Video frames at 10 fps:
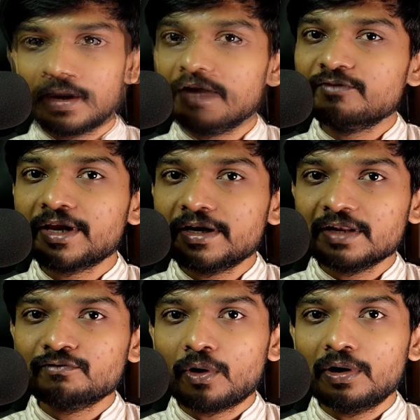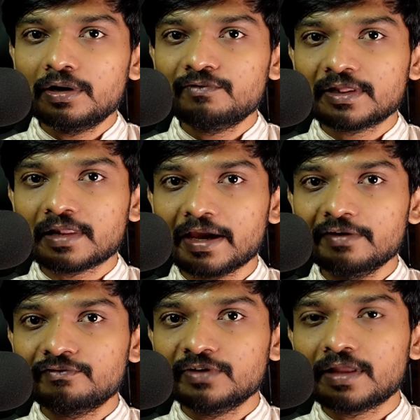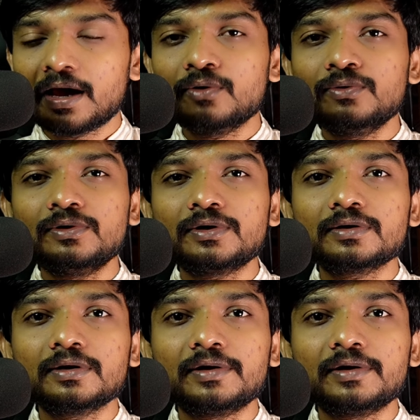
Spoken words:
And we get involved with life without